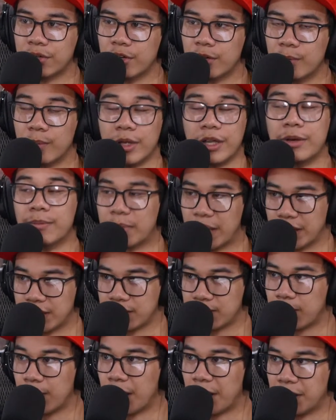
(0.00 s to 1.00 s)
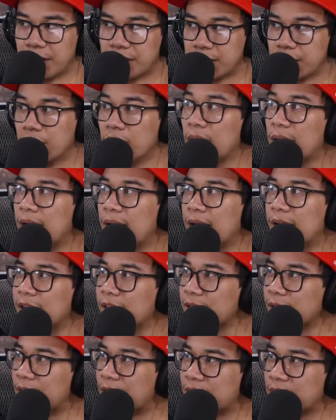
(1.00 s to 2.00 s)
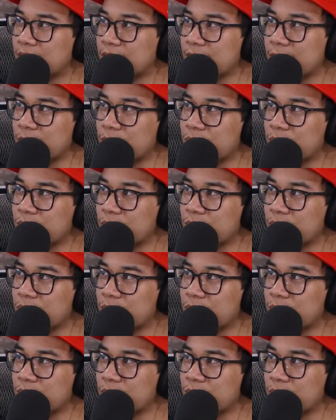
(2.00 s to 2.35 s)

home in Mai's body still, like...